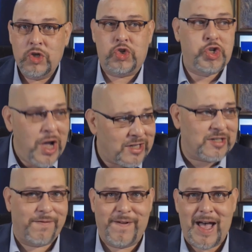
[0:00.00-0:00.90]

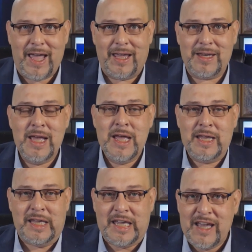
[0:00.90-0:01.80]
Justify it.
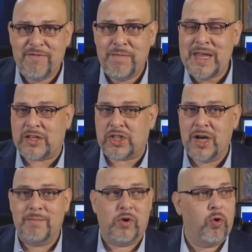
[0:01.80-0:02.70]
Give me
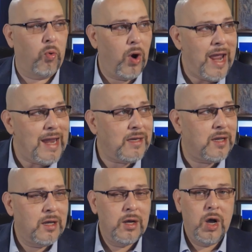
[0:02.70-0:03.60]
some great
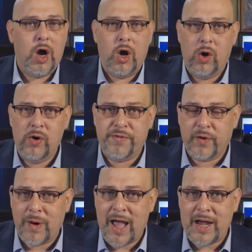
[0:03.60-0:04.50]

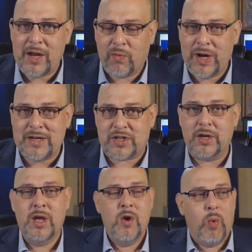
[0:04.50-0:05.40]
overriding
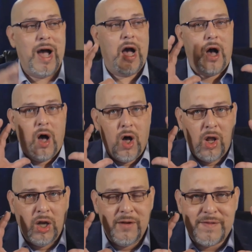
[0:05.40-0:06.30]
reason why
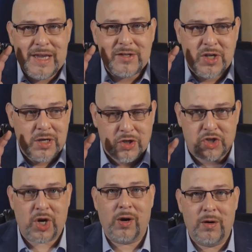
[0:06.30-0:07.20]
all of these
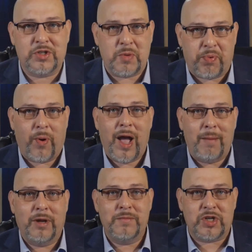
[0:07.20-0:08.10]
concerns and
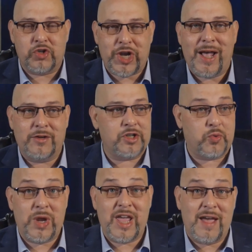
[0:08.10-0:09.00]
problems and
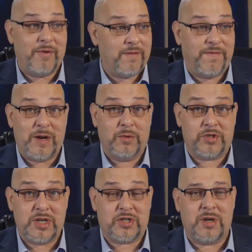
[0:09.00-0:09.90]
challenges we have with the federal
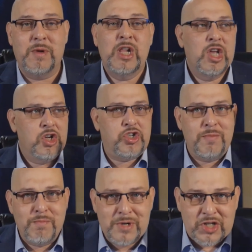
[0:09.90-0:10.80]
system
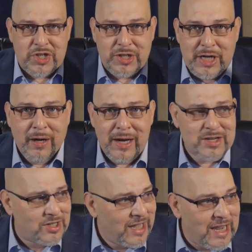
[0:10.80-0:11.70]
should
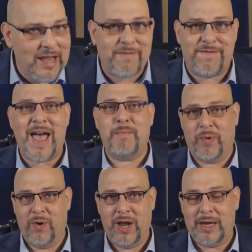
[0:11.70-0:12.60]
mysteriously
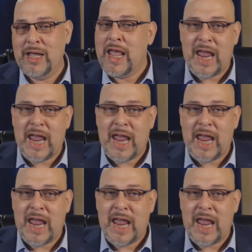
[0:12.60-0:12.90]
evaporate.